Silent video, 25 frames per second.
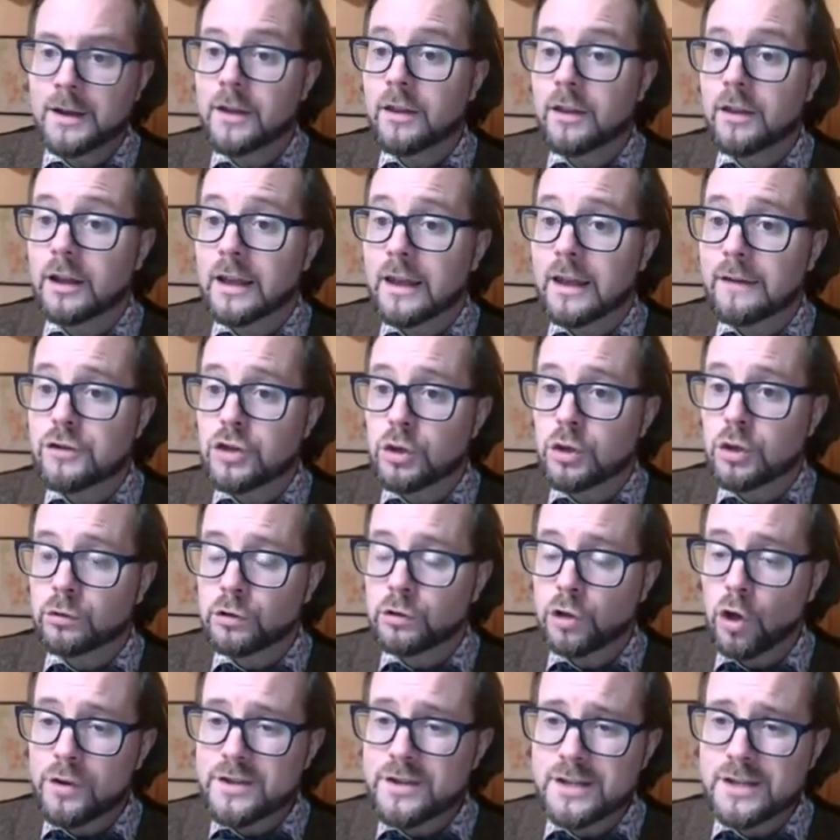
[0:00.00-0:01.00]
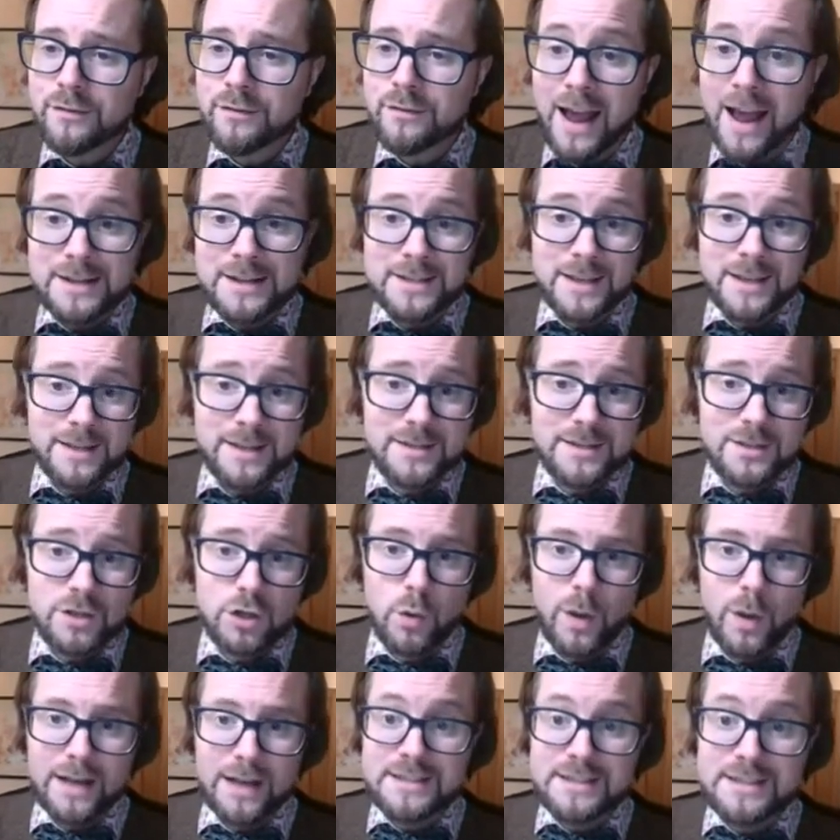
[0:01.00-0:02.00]
that gives you lots of access
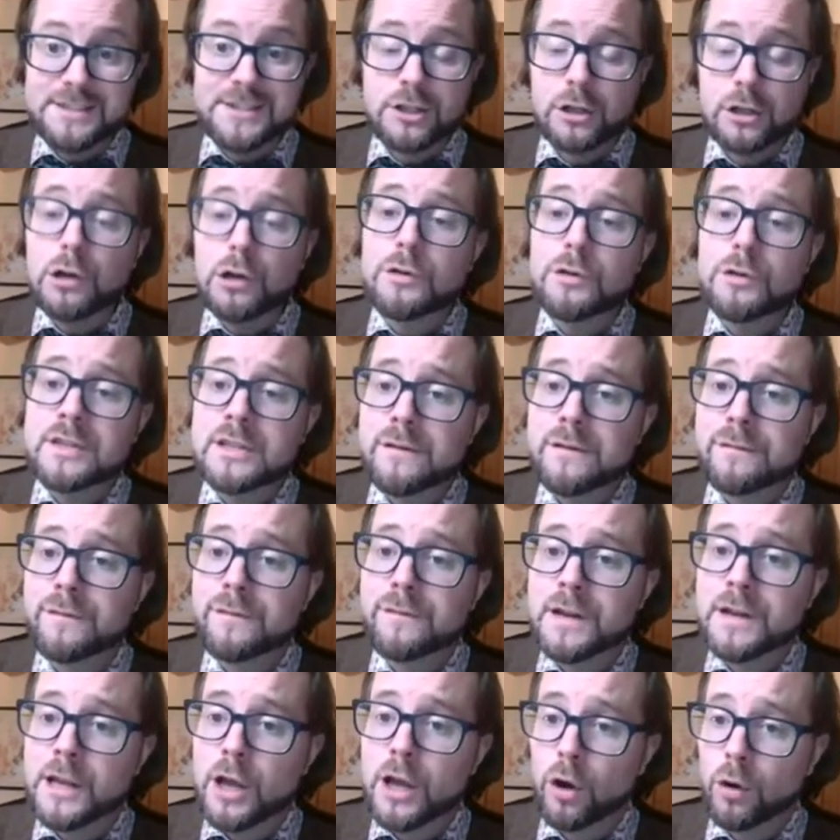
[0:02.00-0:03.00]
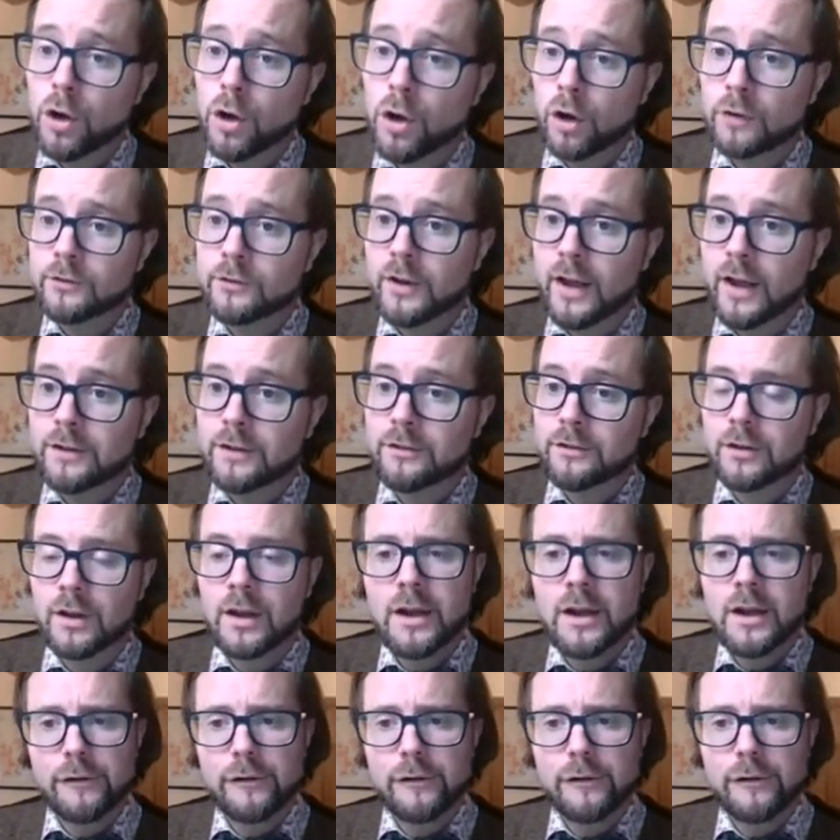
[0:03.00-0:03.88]
to exclusive video content,